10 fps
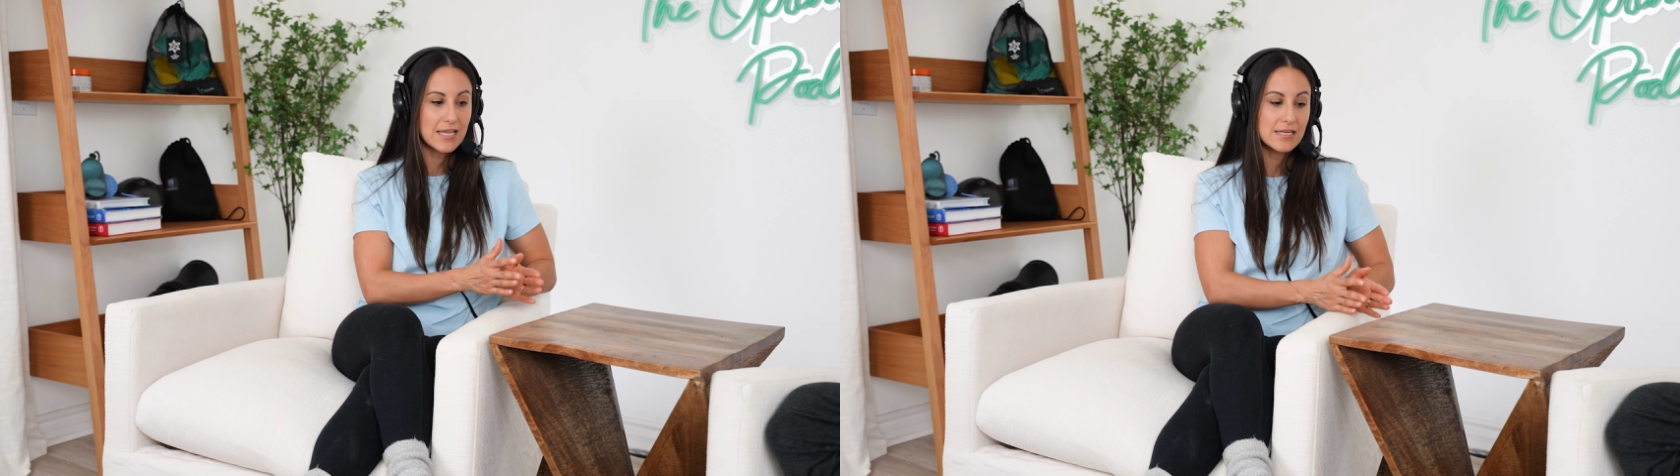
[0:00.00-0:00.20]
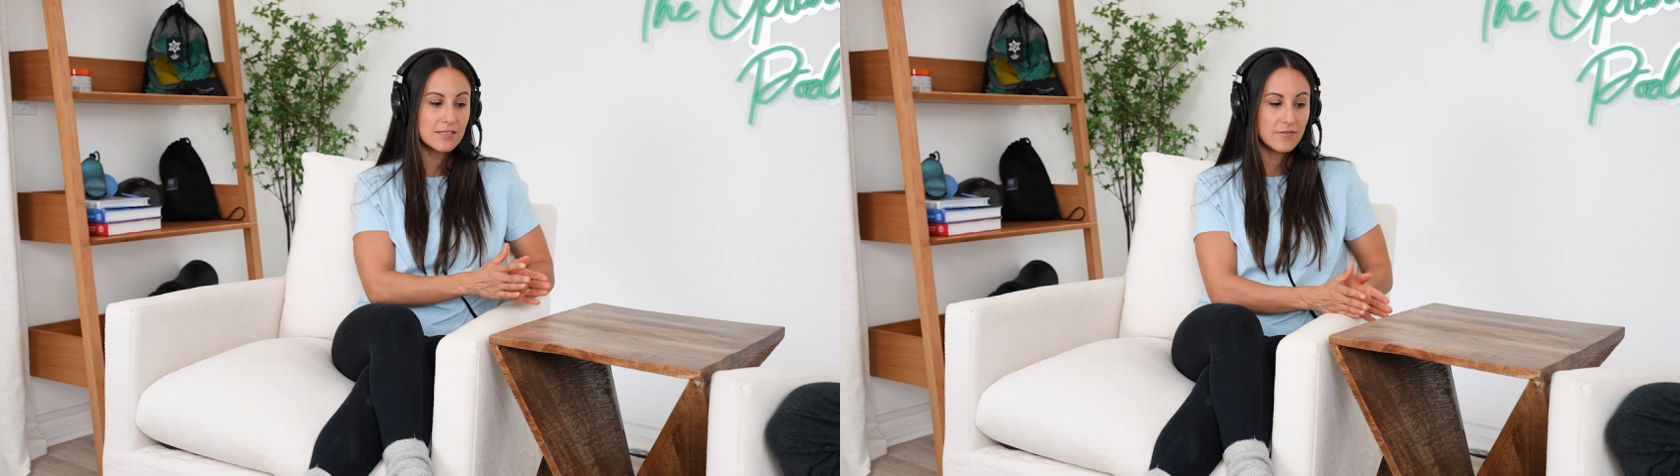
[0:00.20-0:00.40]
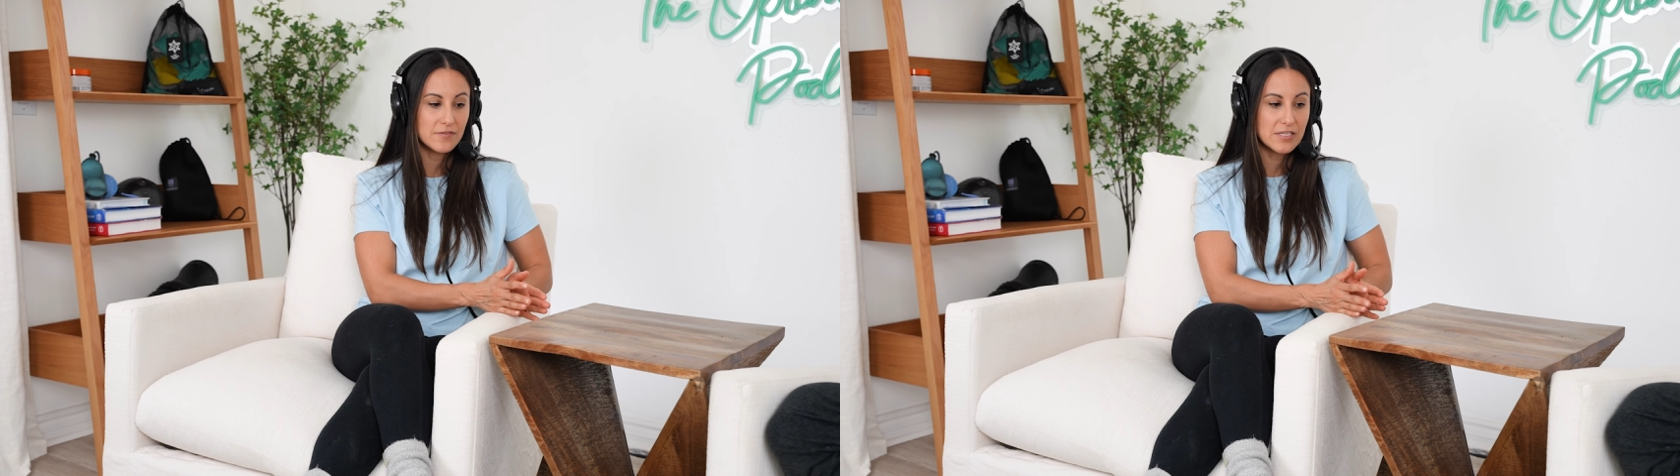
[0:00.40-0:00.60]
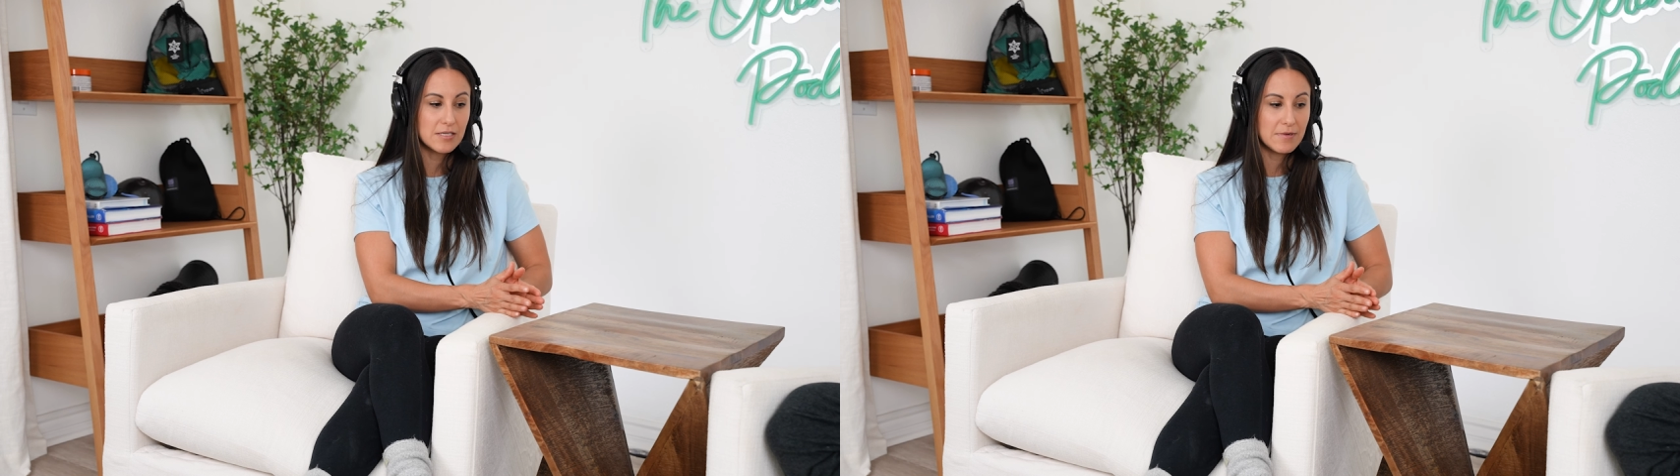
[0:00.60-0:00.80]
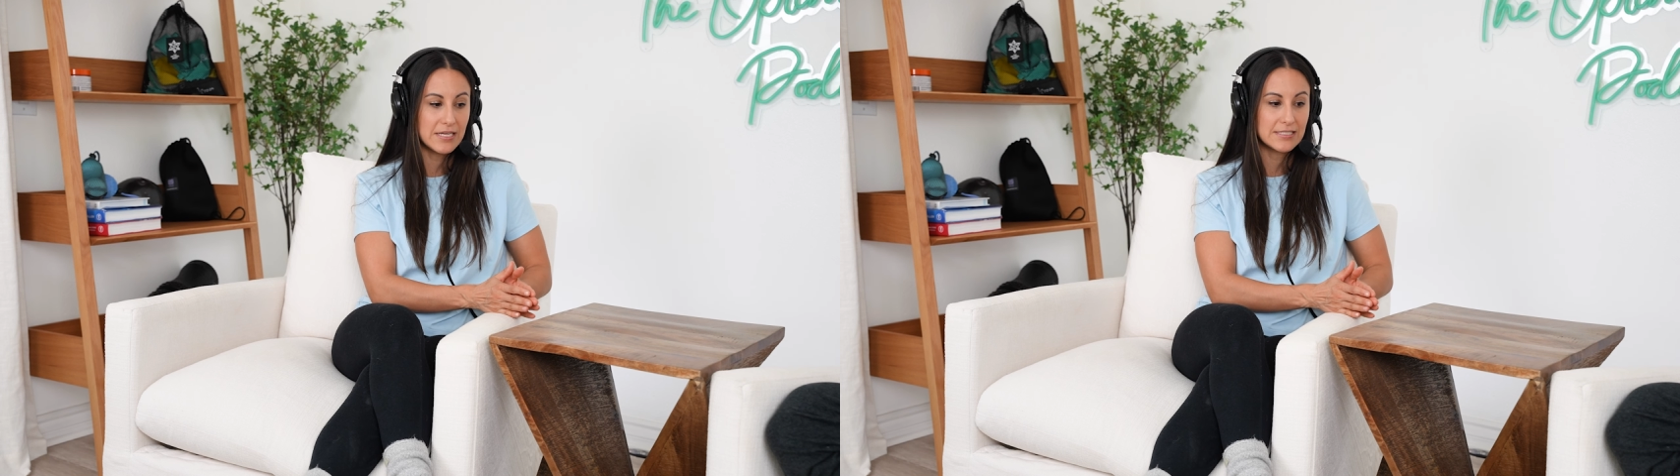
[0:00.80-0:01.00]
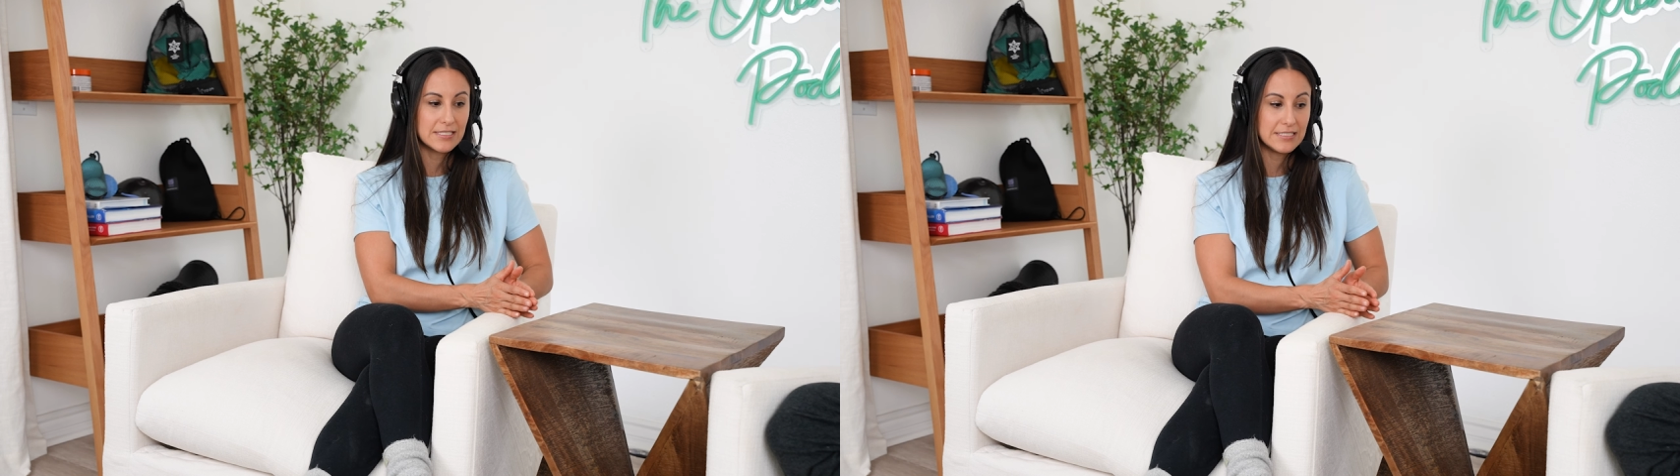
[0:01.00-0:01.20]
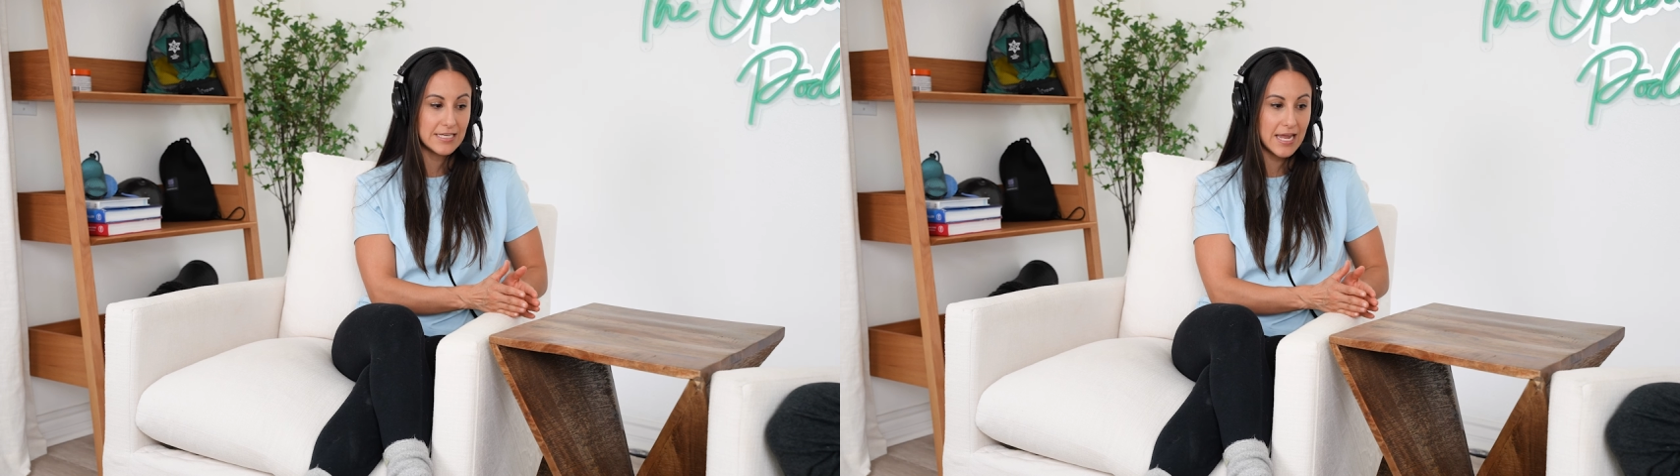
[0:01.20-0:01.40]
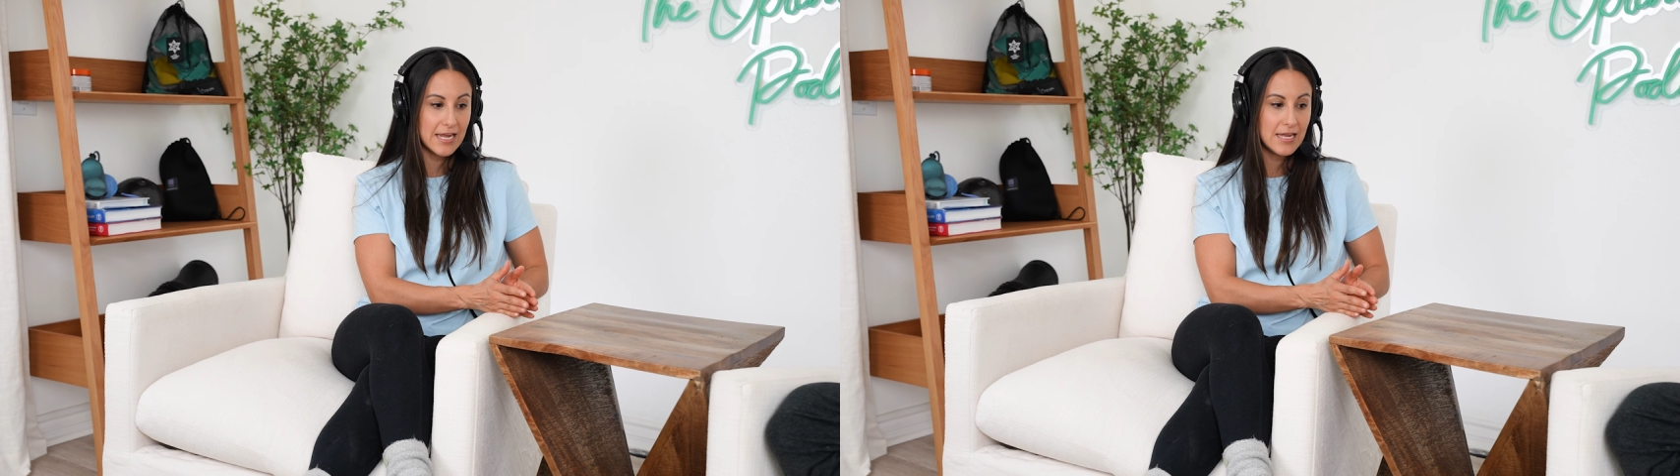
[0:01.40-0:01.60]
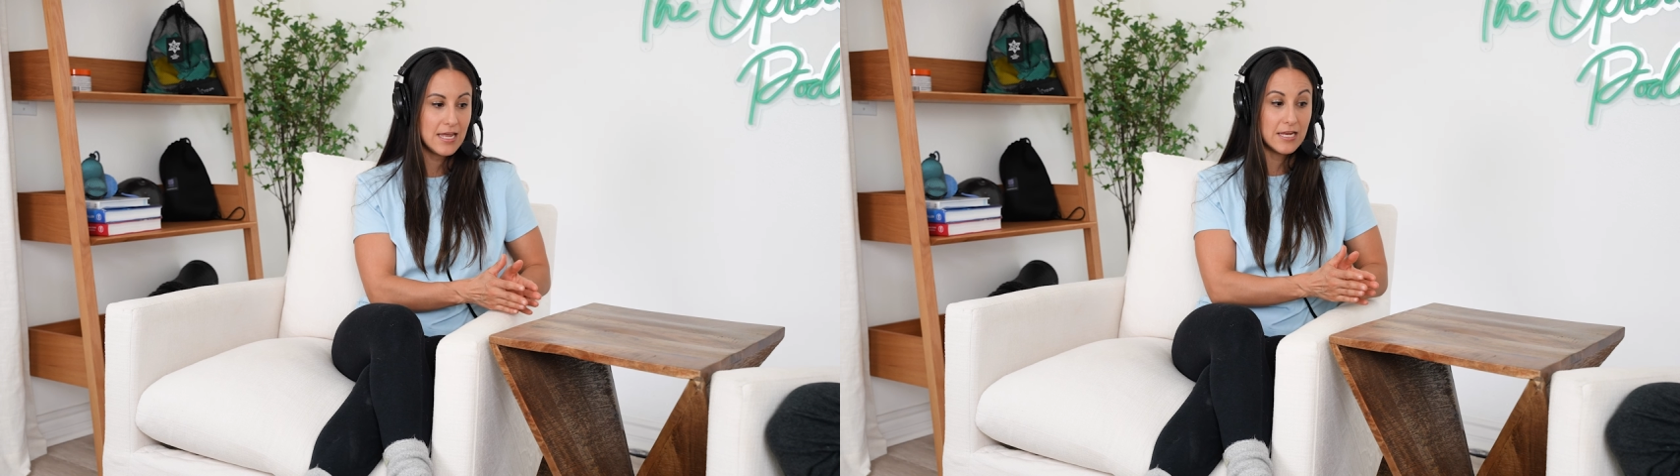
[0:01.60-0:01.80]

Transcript: 8 to 15 minutes a day.